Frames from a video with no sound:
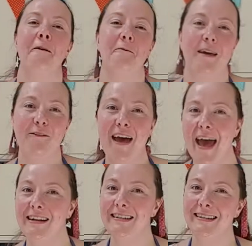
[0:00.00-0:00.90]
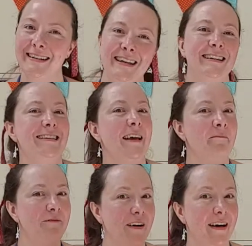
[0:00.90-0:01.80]
we've had
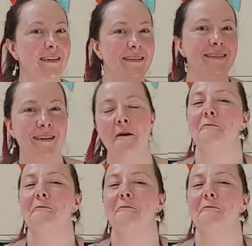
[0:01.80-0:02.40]
some fun,